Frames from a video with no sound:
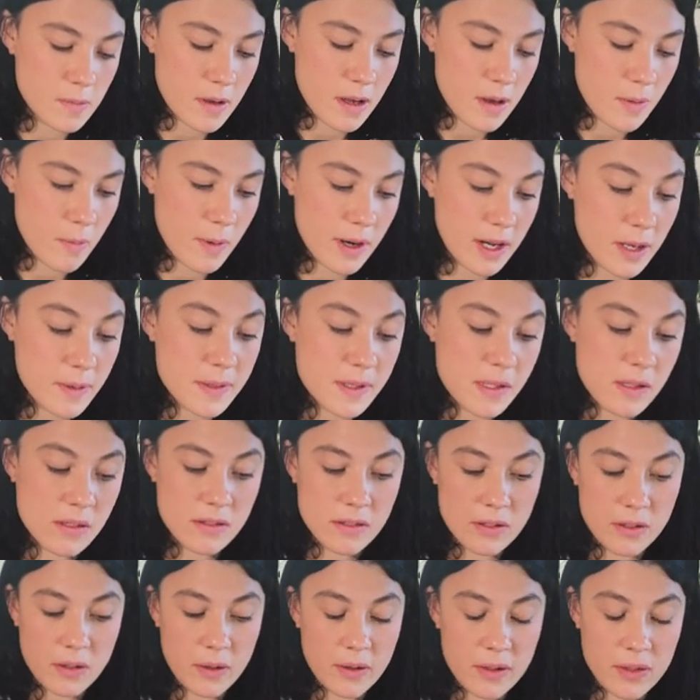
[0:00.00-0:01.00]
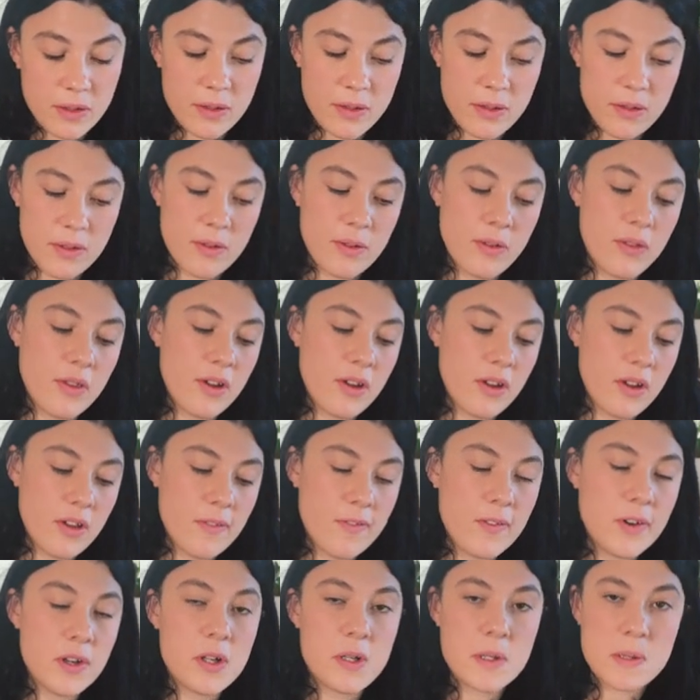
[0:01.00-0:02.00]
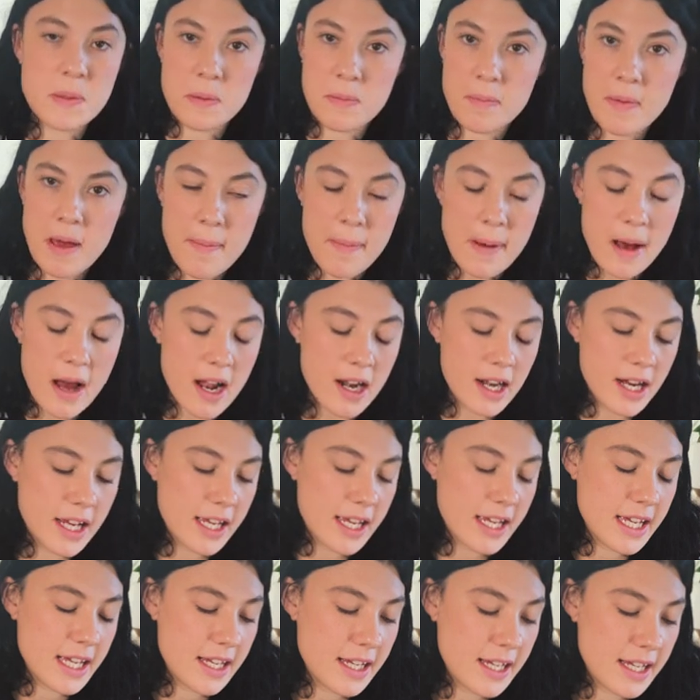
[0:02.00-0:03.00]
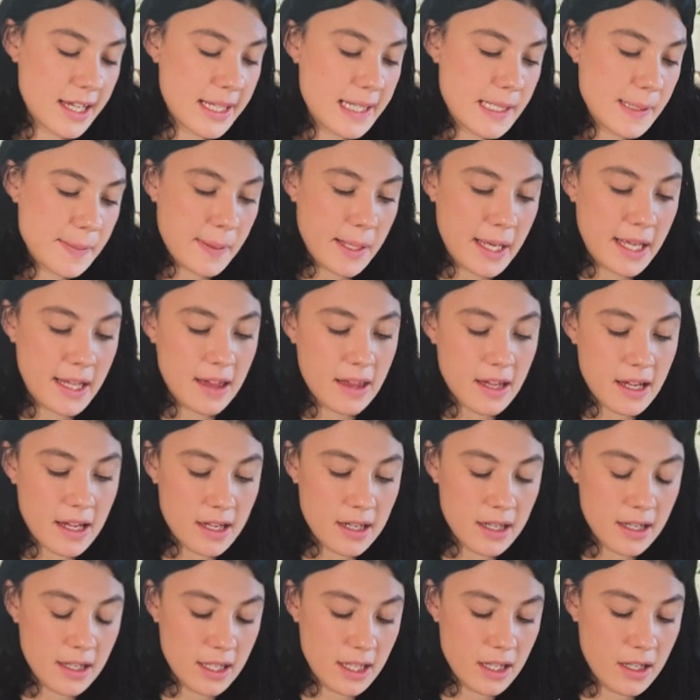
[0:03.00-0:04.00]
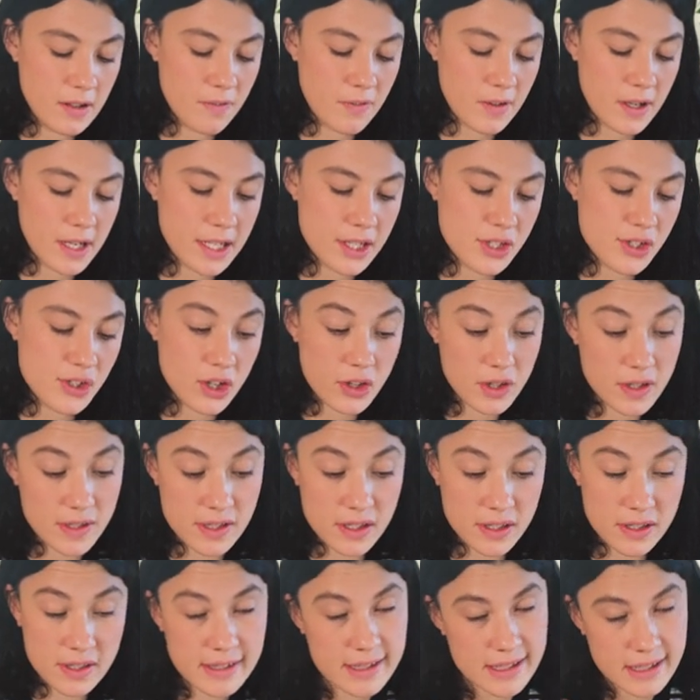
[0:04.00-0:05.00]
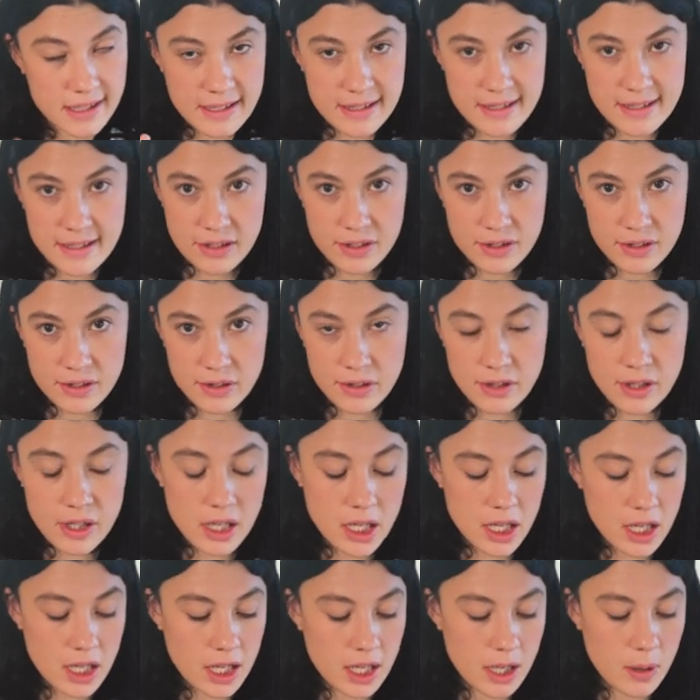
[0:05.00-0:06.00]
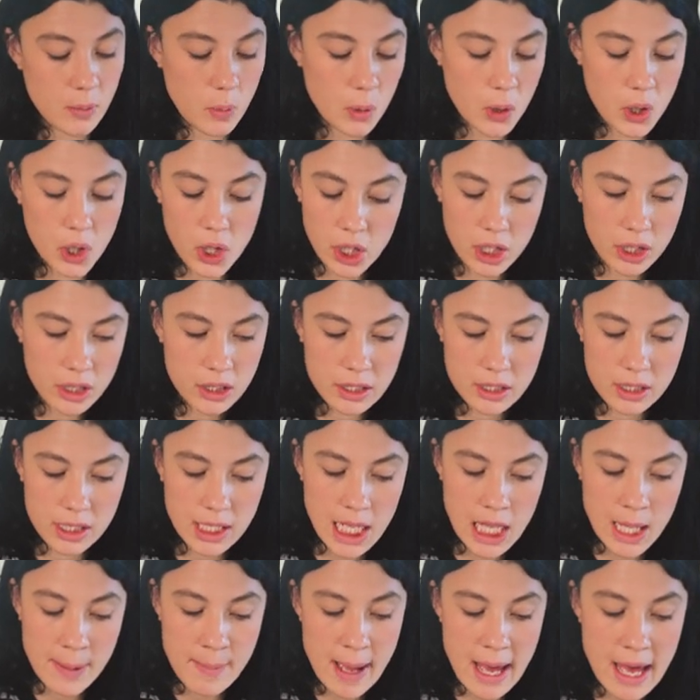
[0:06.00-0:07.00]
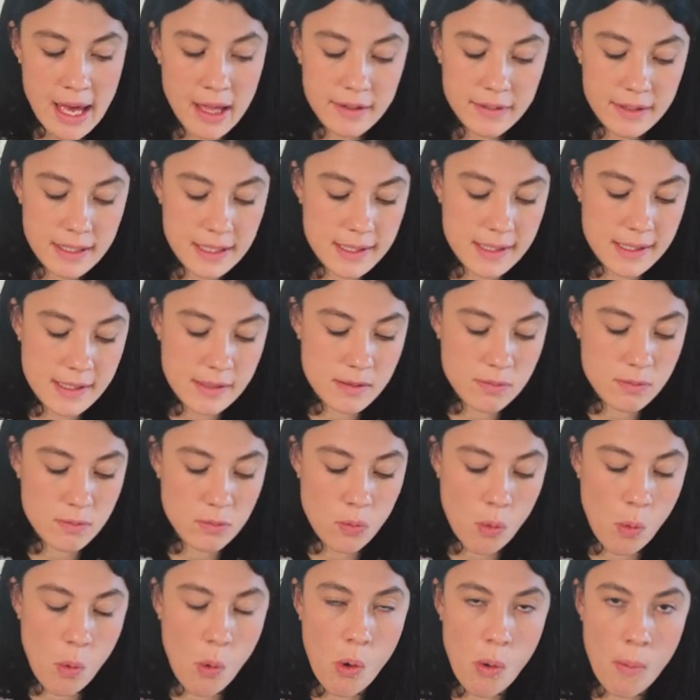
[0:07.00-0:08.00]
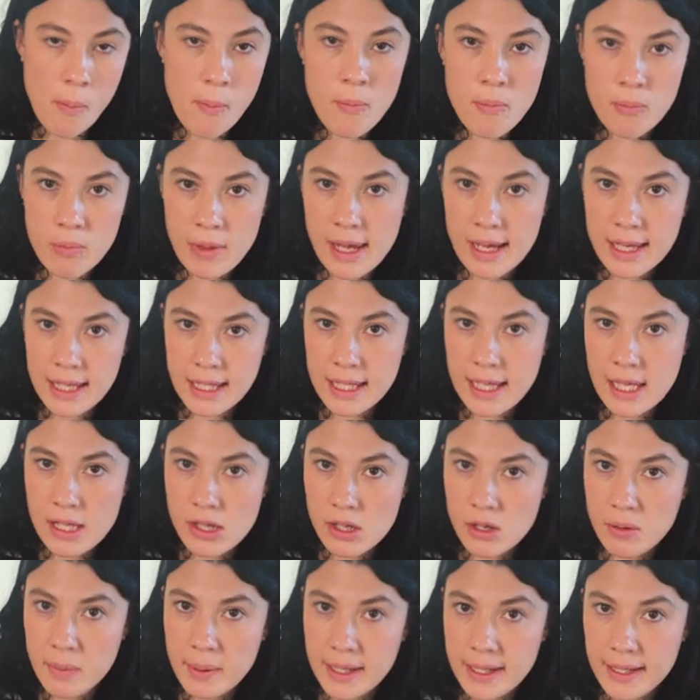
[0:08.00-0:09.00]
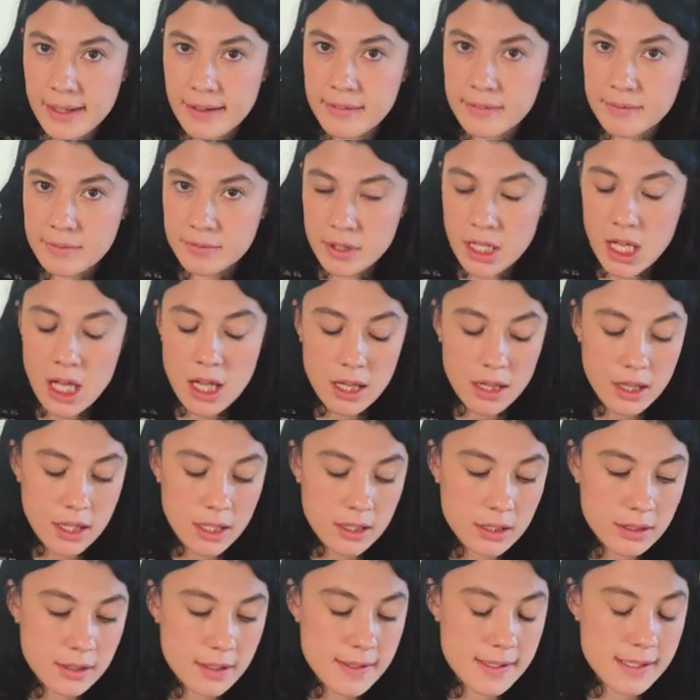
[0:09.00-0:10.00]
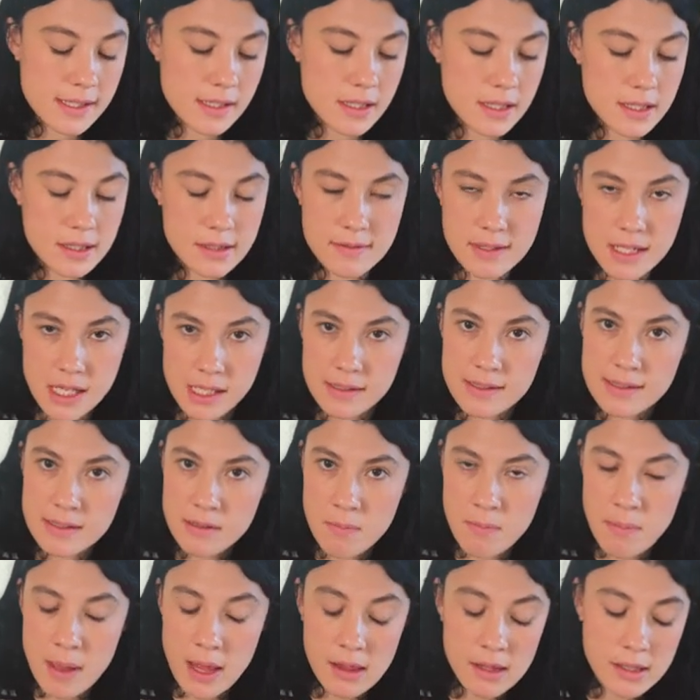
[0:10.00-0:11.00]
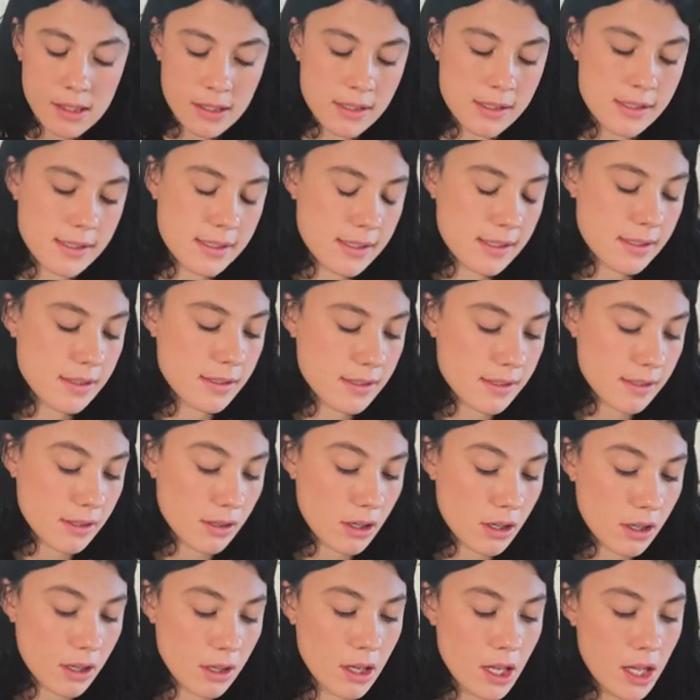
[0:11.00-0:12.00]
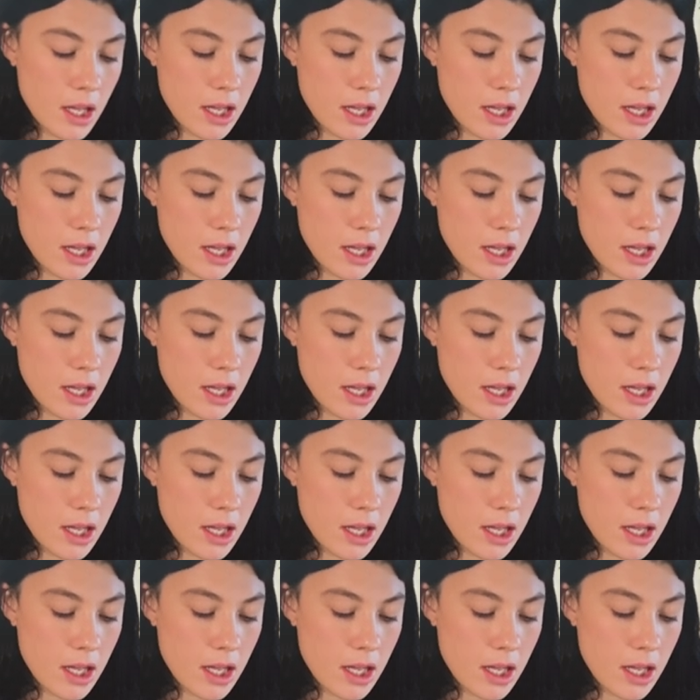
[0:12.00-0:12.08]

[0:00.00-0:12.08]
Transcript: when I was going through the photos with my partner, he explained that if I shot this on cine still, it wouldn't come out this warm, like yellowy color because of the tungsten balance. So,